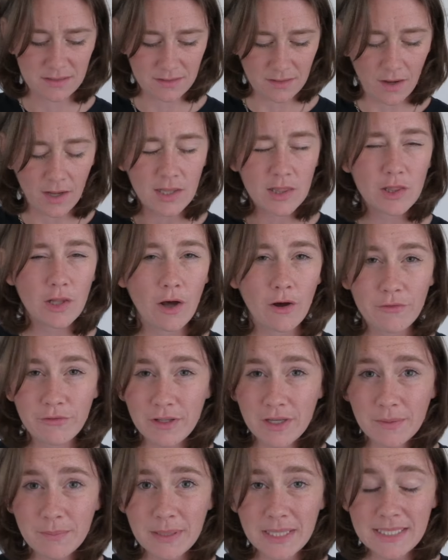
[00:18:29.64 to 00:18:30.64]
I love
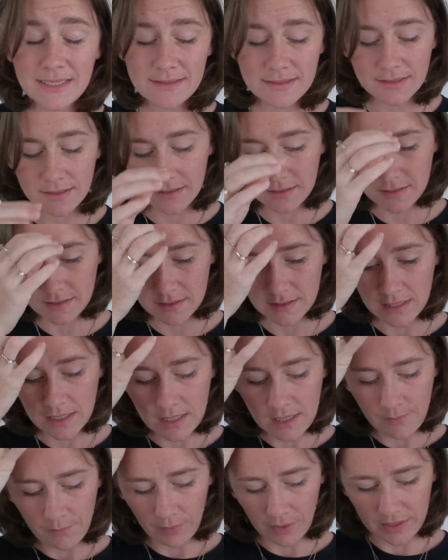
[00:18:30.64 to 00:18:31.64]
their pieces,
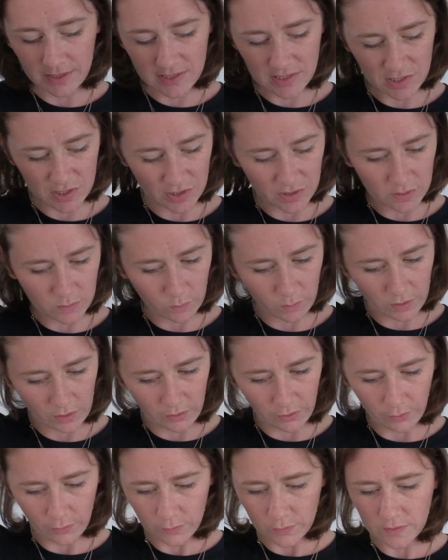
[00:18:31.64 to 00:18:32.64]
but it's just one
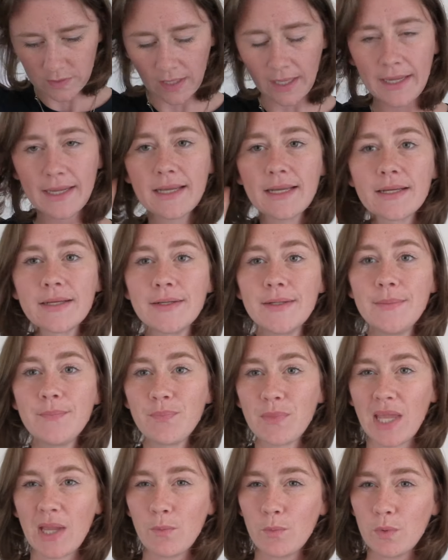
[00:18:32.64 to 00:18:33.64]
of those, like,
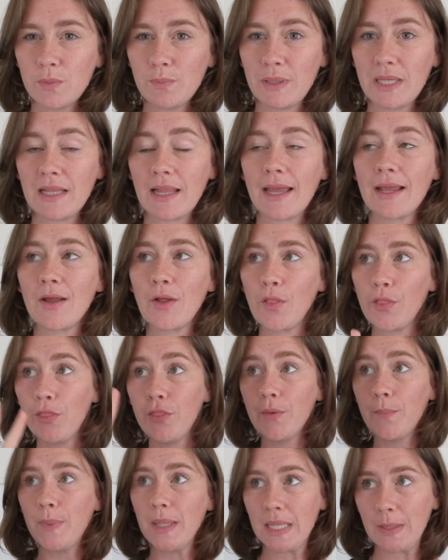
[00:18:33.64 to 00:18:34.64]
it would be like
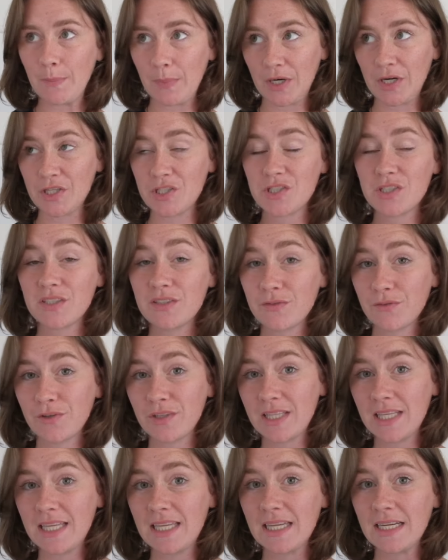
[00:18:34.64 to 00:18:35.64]
the big purchase for
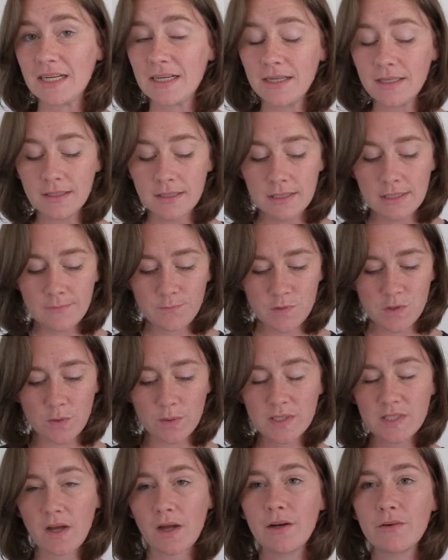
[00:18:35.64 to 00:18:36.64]
the year. So
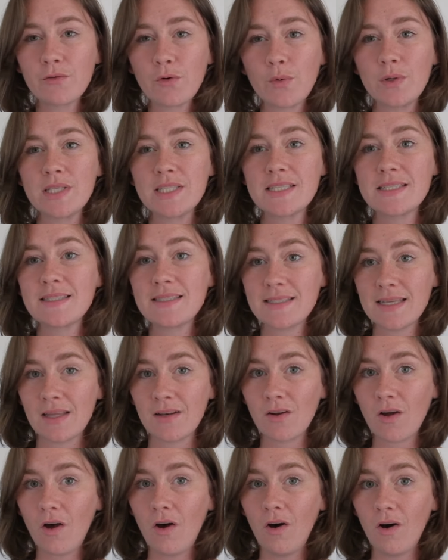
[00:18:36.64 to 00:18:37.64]
it's kind of going to
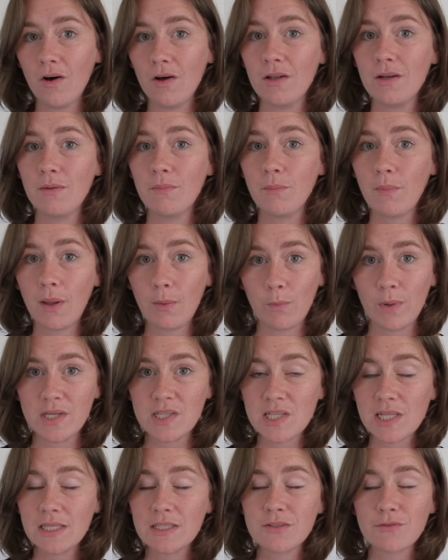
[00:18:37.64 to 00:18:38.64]
sit on my
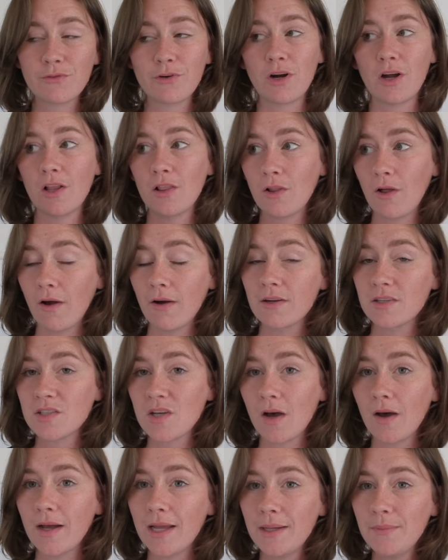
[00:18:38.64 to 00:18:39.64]
wish list for a long
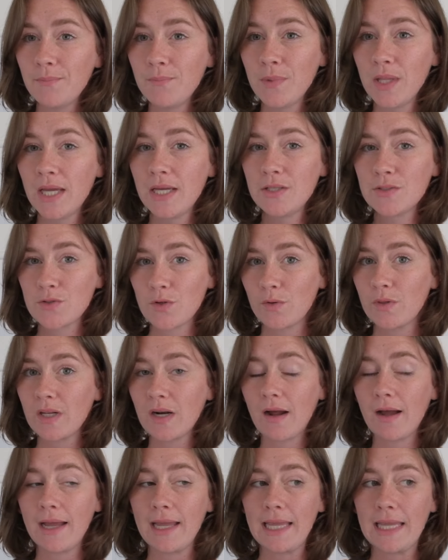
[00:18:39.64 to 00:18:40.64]
time, so that
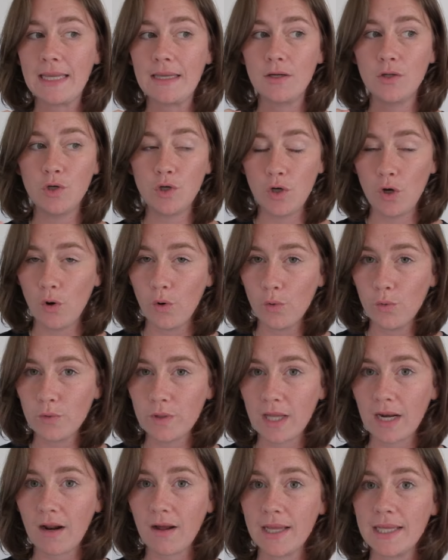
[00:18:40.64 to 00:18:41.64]
I know
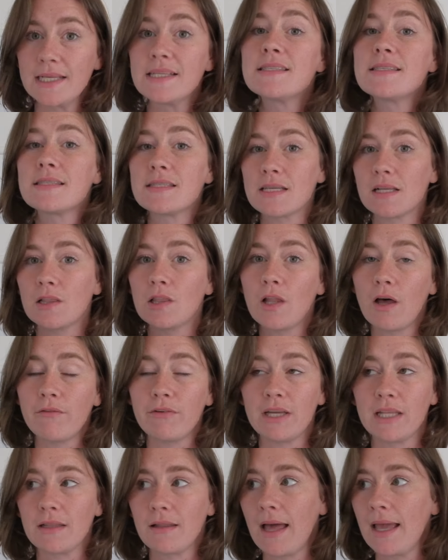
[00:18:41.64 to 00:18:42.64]
that I still love
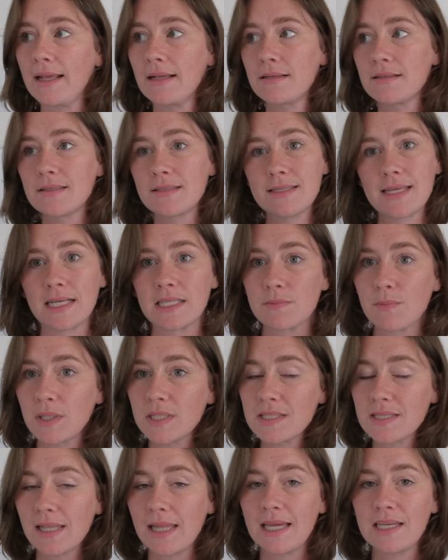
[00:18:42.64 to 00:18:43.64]
it like 6
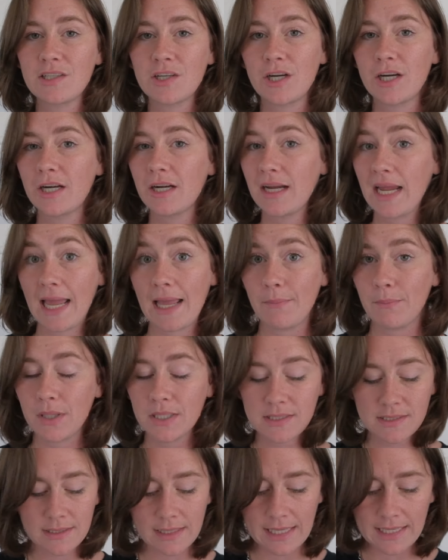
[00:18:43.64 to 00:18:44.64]
months later, 8
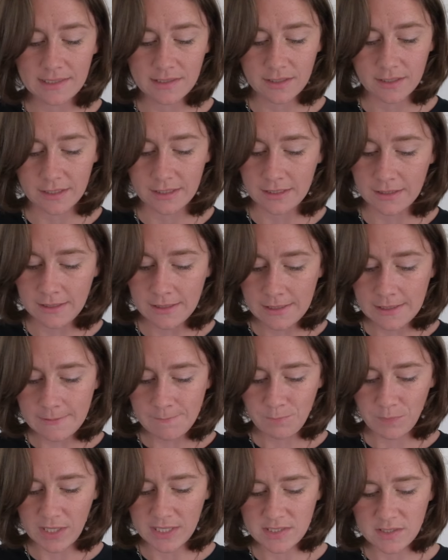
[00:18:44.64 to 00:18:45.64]
months later.
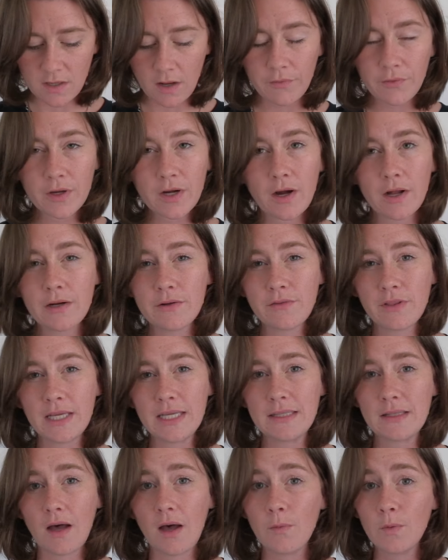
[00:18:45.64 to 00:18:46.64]
It's not the kind of
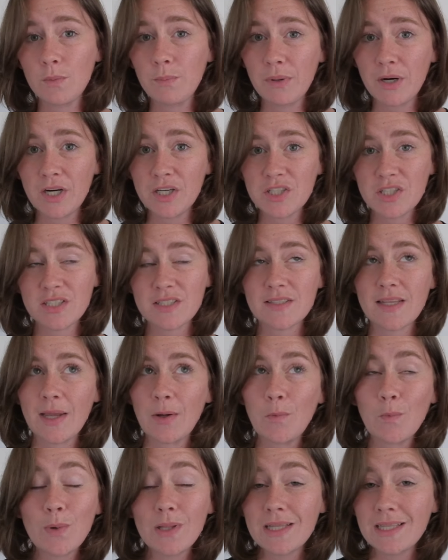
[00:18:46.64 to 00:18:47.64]
thing that I would purchase
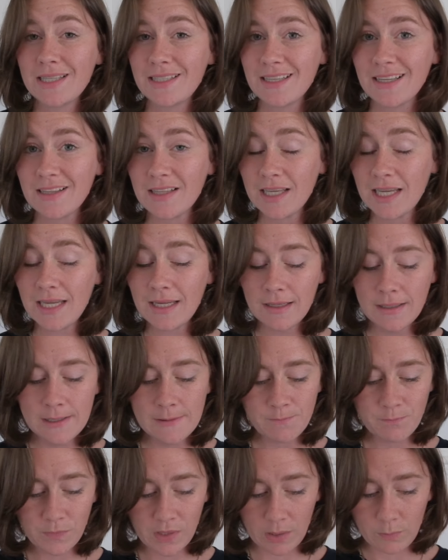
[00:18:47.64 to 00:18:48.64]
like willy-nilly.
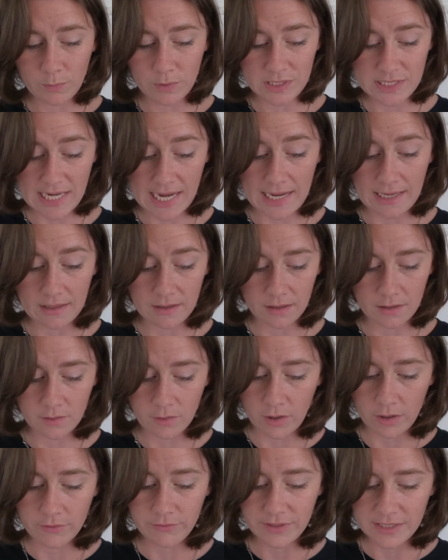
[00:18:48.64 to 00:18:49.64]
It would take a
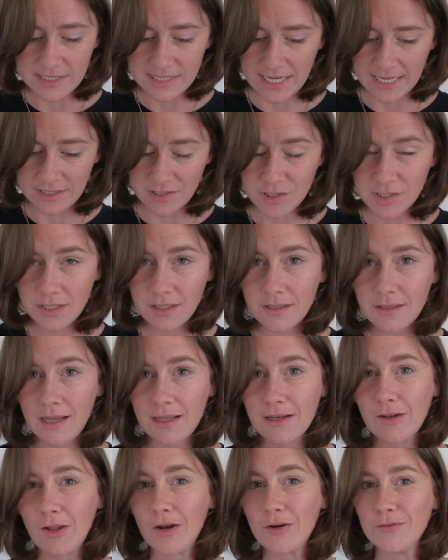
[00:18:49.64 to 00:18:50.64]
lot of intention
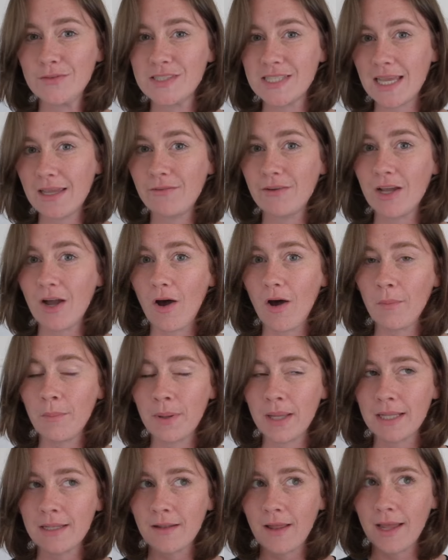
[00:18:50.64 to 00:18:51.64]
and a lot of saving up
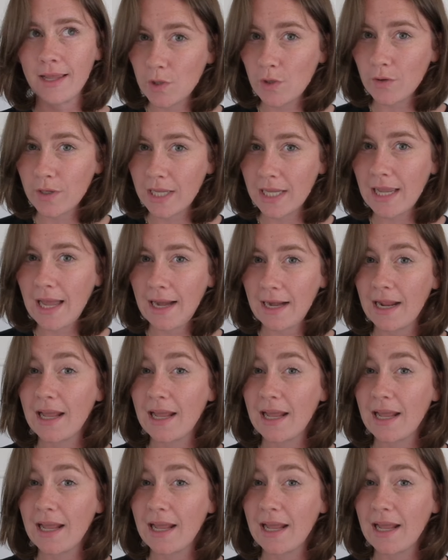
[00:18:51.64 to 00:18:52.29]
and like looking at it